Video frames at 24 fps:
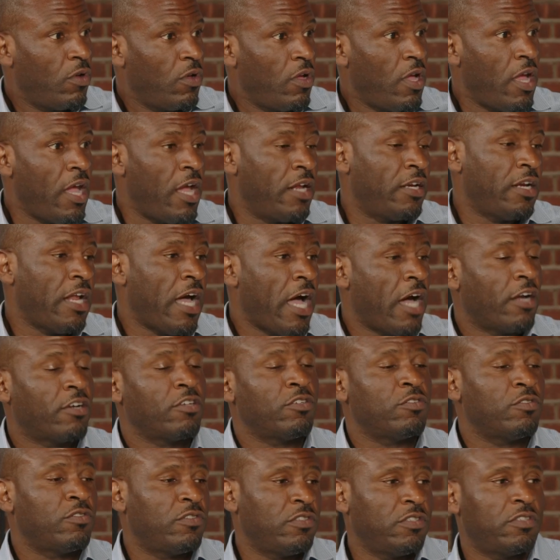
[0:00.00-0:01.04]
And how do
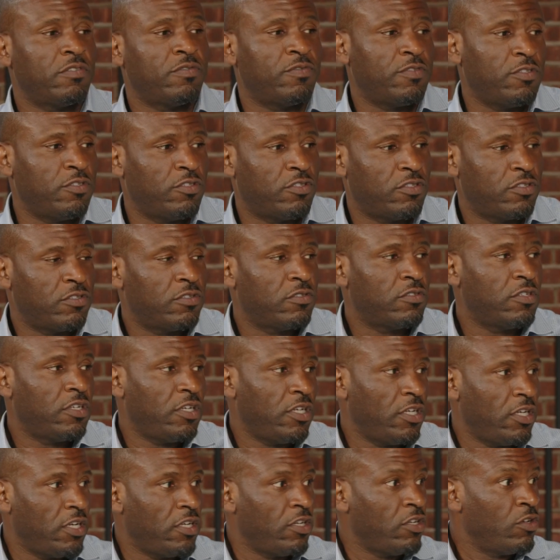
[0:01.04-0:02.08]
you see the future
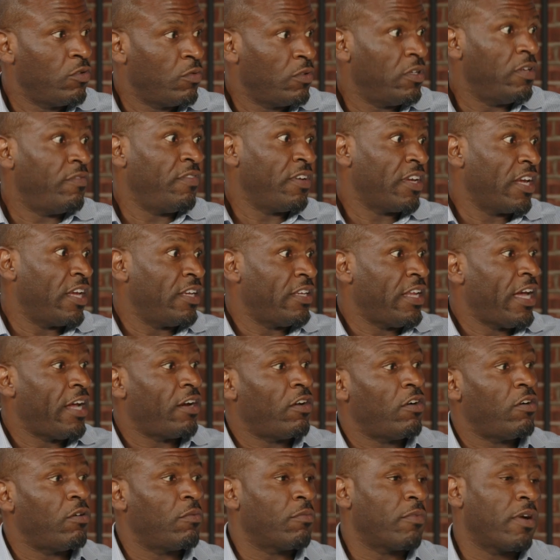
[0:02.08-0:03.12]
you living in that
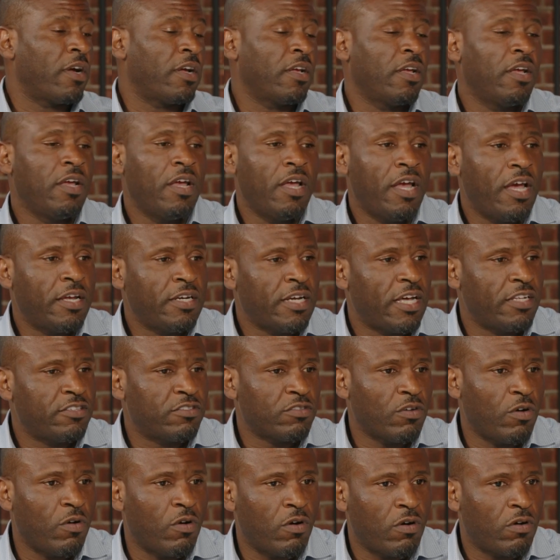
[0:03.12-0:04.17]
home, right? And that's
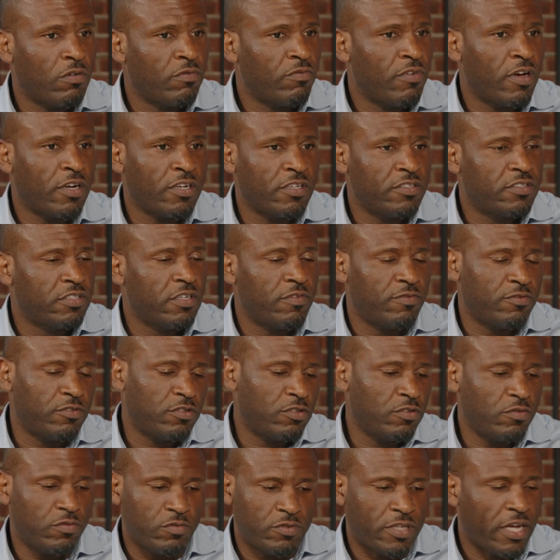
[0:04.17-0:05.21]
all relative
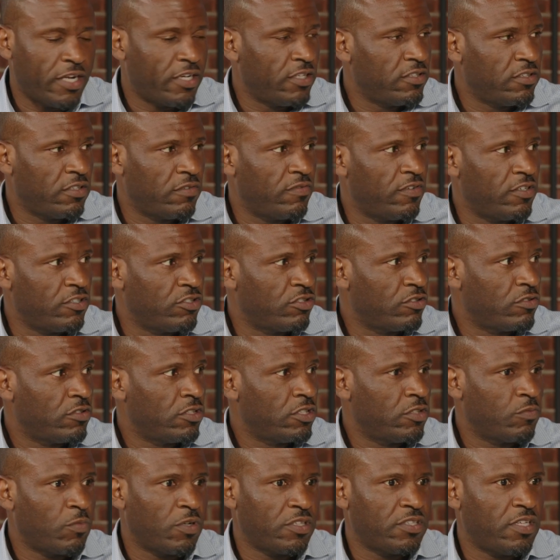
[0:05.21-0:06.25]
to that individual
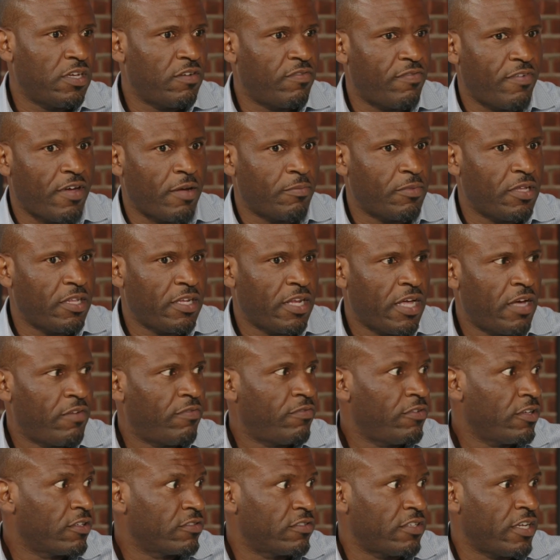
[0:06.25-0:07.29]
and what their family life
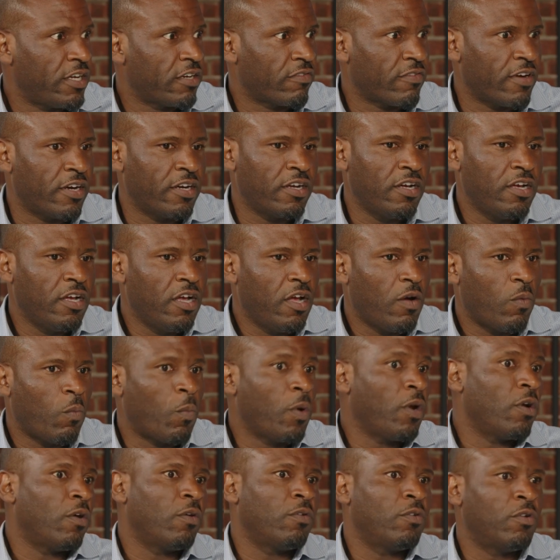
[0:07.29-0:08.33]
looks like, right? We
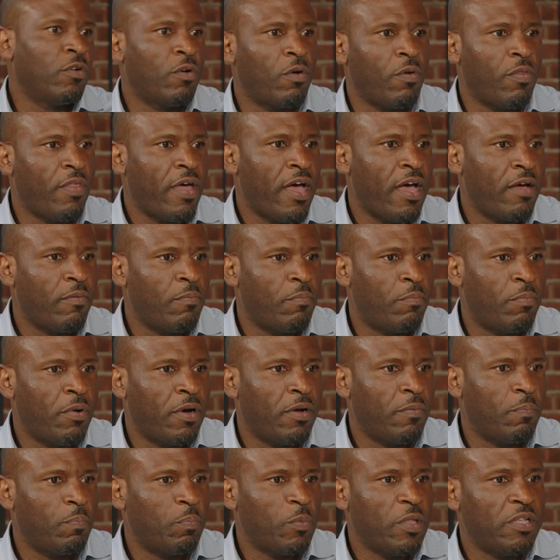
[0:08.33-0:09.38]
don't know that,
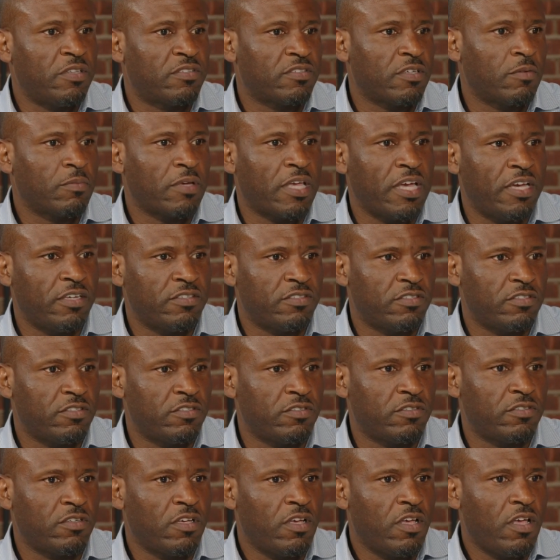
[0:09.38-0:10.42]
but in some
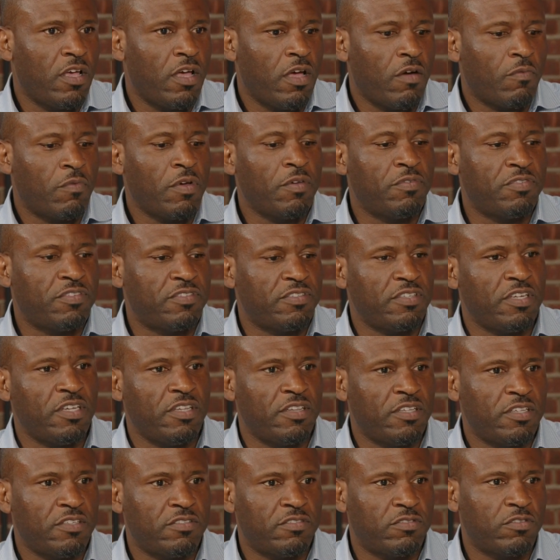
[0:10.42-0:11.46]
cases, we've seen
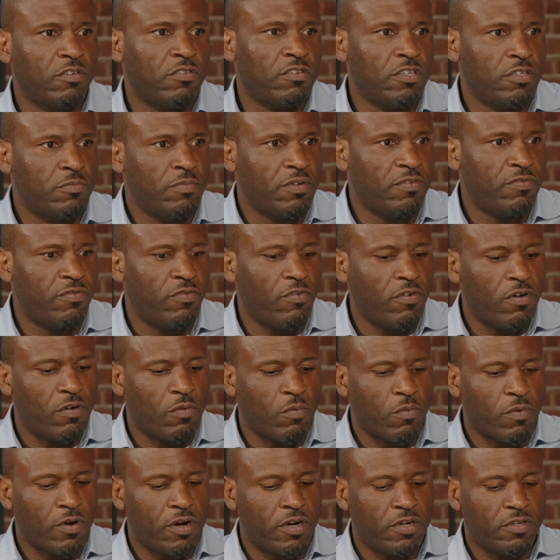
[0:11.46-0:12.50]
this story before
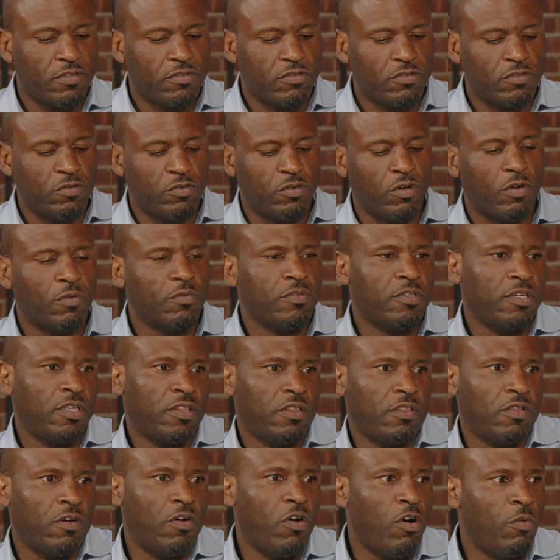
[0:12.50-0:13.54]
where you don't think
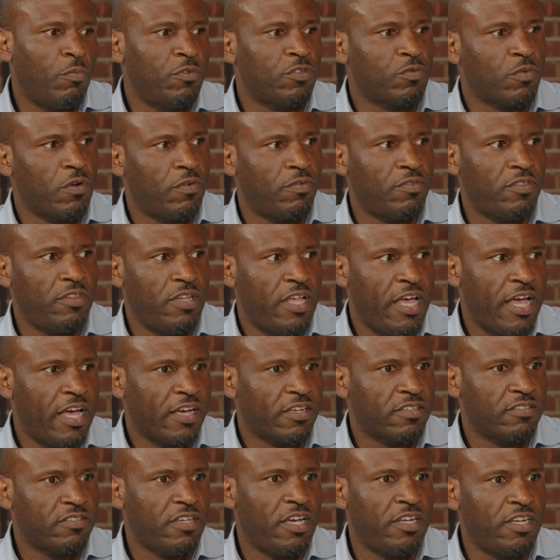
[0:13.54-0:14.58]
the home is worth
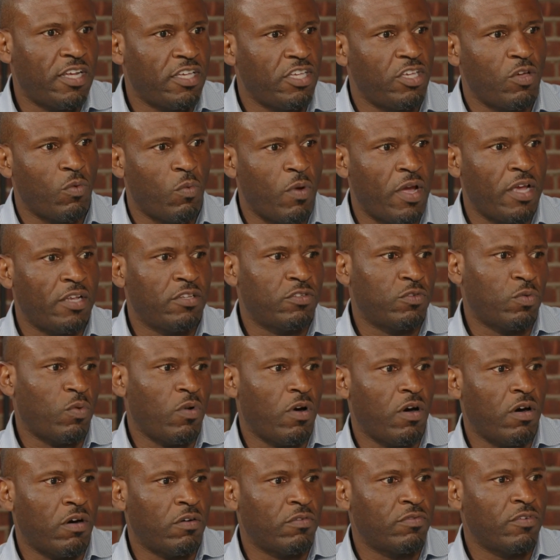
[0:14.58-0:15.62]
X, and then you wait
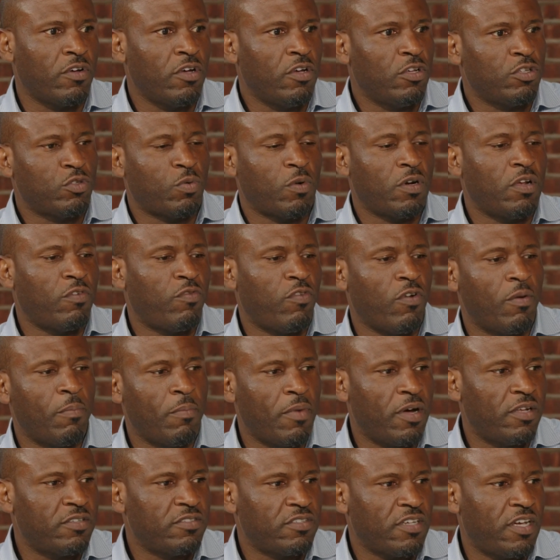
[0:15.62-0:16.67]
12, 24
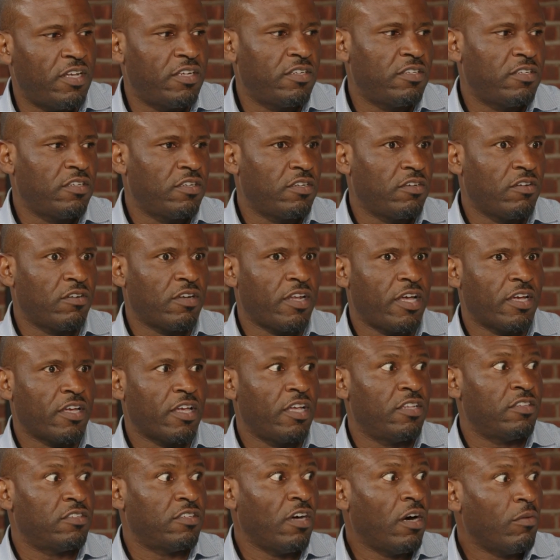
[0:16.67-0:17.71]
months and you're like,
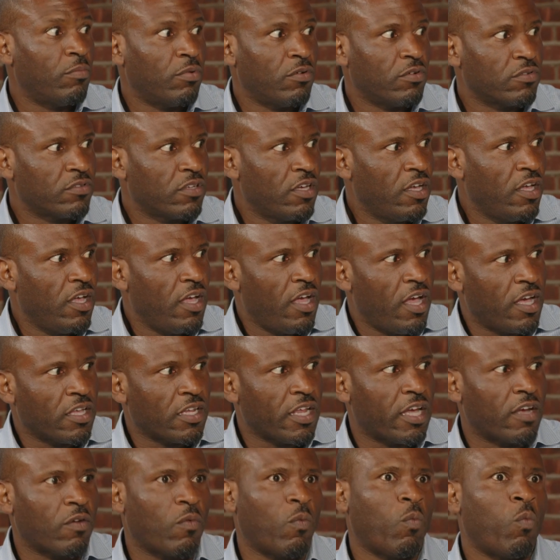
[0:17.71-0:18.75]
it doubled. And you're
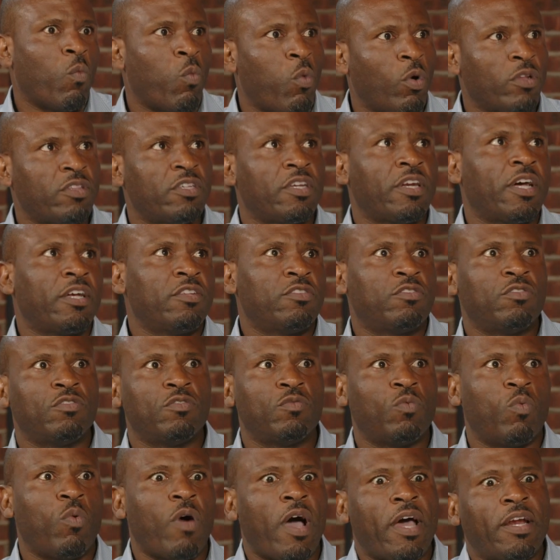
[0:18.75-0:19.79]
like, what did I do?
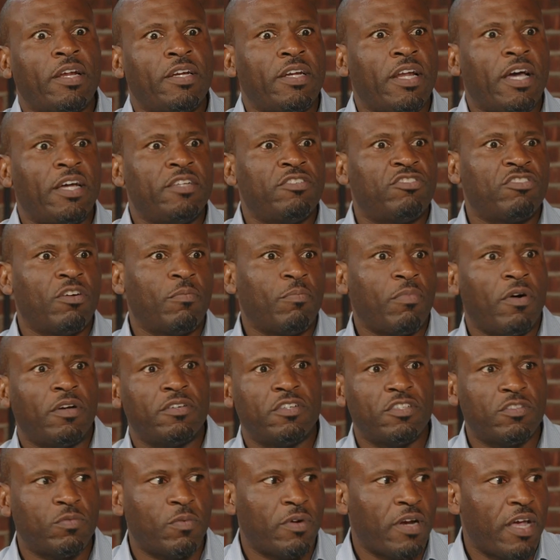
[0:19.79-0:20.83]
Why didn't I jump on
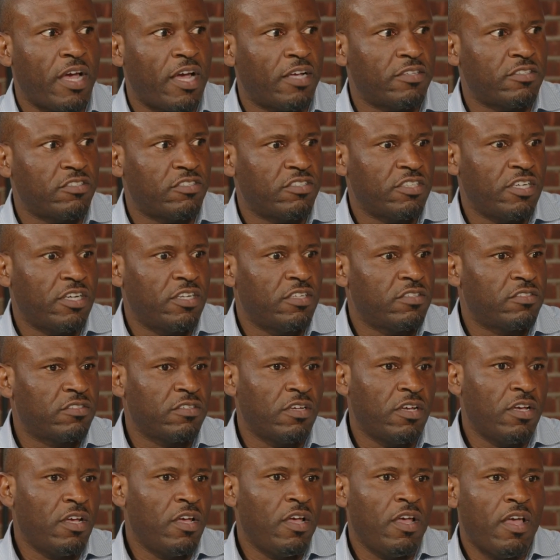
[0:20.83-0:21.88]
this when I had the chance?
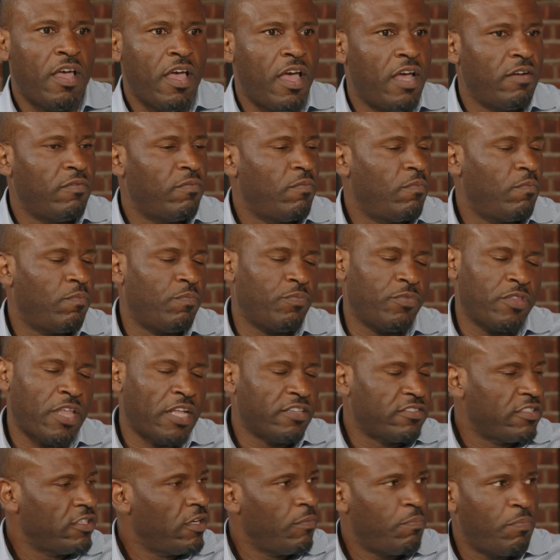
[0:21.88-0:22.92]
And
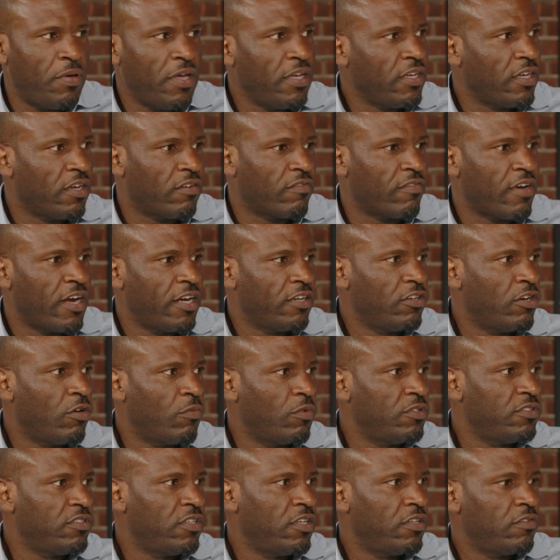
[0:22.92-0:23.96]
that's an opinion, right? No
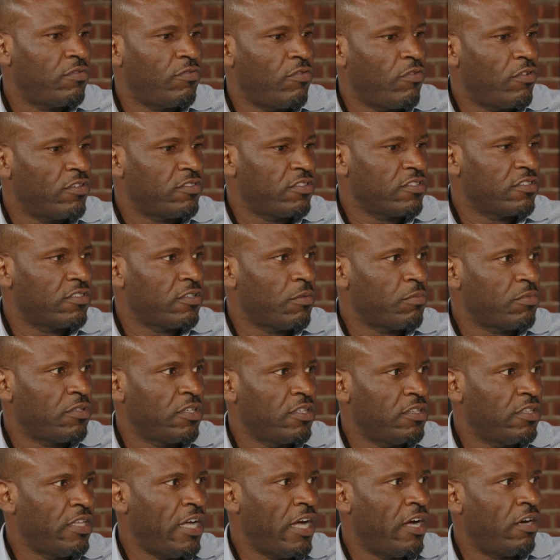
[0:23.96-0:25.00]
one's here forcing
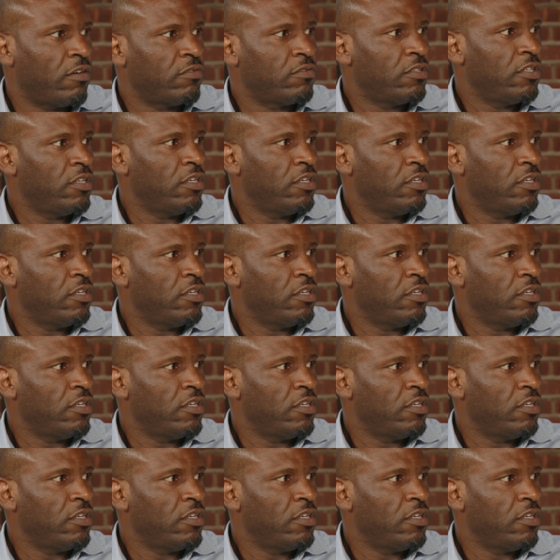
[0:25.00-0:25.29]
something down